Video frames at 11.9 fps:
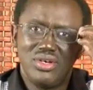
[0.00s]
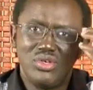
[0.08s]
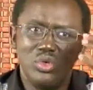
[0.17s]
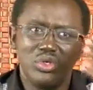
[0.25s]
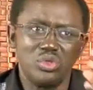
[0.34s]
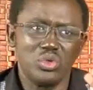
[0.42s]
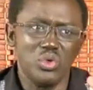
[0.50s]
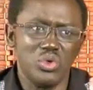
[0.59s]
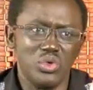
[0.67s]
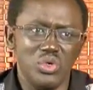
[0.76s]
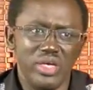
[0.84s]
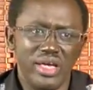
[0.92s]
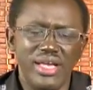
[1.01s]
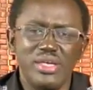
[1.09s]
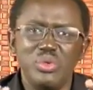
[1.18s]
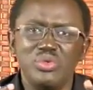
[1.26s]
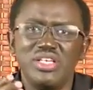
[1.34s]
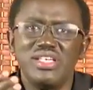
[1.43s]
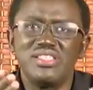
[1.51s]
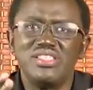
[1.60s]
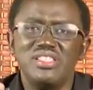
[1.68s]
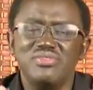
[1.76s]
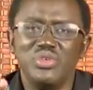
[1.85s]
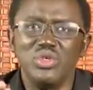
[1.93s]
You want to go and do this
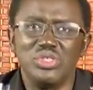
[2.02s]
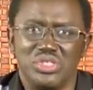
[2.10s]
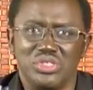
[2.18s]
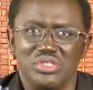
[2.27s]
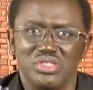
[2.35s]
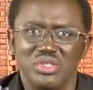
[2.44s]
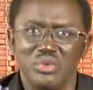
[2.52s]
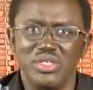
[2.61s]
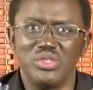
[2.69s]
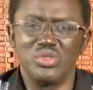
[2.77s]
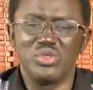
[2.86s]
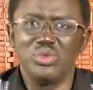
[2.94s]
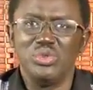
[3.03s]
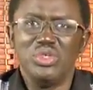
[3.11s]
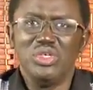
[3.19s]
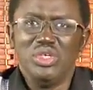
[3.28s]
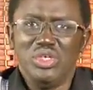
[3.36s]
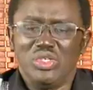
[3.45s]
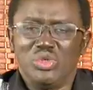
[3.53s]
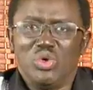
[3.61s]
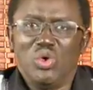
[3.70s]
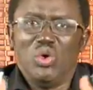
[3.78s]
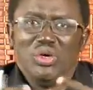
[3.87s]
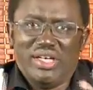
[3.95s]
devotion. You want to
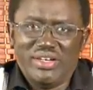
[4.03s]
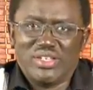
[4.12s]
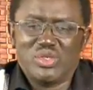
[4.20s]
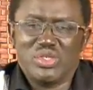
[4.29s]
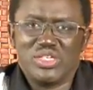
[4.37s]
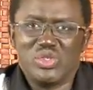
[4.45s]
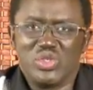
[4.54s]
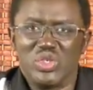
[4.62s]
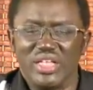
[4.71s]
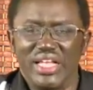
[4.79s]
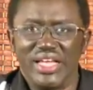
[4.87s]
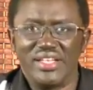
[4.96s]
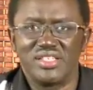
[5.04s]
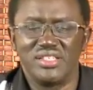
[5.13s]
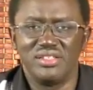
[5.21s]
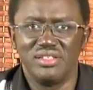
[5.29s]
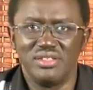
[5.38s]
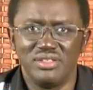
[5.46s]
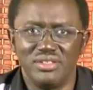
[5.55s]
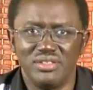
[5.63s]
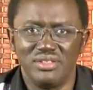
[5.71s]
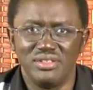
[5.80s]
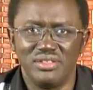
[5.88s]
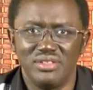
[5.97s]
go early so that you're not late.
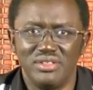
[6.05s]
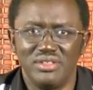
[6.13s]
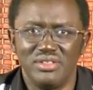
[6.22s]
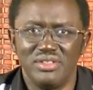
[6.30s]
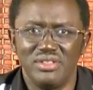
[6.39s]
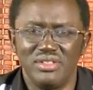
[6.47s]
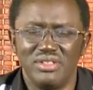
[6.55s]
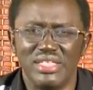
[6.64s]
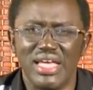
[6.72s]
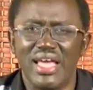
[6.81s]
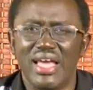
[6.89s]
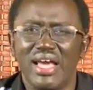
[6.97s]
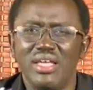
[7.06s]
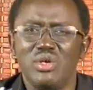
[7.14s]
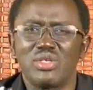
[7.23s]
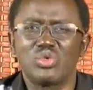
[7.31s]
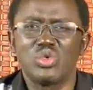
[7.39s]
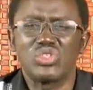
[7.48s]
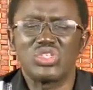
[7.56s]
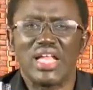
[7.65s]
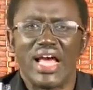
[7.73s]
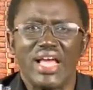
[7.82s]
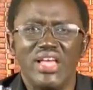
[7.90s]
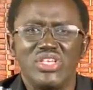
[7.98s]
Yeah, you are so
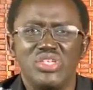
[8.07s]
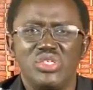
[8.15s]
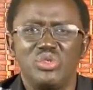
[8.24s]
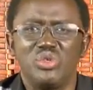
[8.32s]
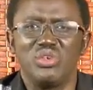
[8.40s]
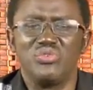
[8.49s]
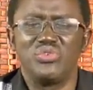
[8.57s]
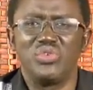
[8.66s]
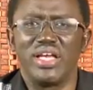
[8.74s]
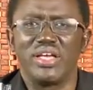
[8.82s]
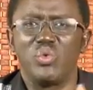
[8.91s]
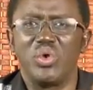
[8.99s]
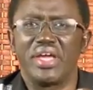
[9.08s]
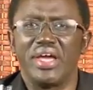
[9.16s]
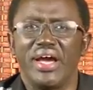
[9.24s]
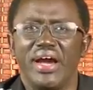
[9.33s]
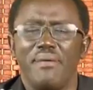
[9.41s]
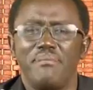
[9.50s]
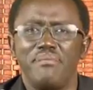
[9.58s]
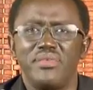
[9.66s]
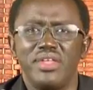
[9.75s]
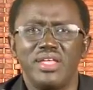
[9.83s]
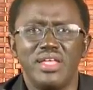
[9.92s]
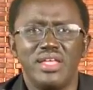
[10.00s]
sluggish, you don't feel like waking up.
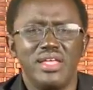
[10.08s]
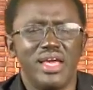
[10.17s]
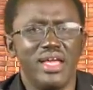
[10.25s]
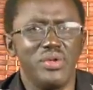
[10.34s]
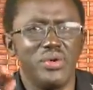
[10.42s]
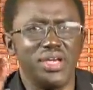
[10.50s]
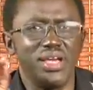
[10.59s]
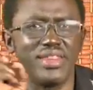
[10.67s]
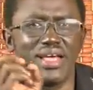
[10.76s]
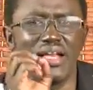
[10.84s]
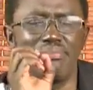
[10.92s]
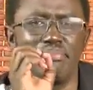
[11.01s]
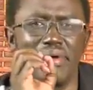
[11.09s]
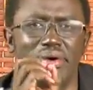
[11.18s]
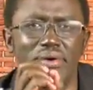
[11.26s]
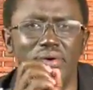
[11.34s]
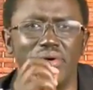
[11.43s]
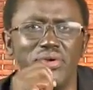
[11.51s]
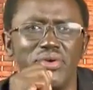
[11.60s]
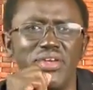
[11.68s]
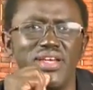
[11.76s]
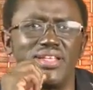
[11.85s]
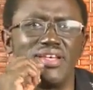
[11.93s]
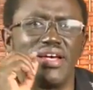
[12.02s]
And you hear that bell, you
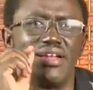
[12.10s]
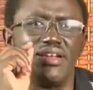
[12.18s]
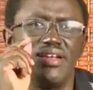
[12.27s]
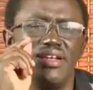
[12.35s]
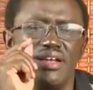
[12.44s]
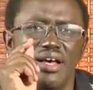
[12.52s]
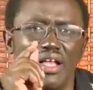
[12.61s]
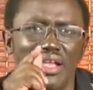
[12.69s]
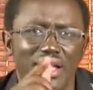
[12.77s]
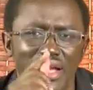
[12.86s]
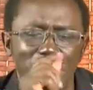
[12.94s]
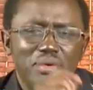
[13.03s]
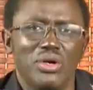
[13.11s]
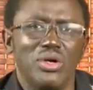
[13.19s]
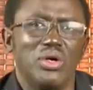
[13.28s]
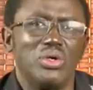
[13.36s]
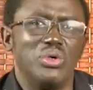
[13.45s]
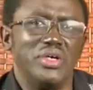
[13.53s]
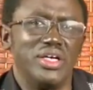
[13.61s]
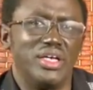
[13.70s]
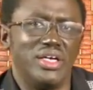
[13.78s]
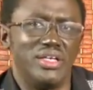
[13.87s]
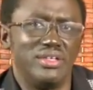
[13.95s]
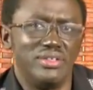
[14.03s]
hear that alarm clock going
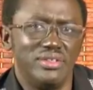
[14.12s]
on.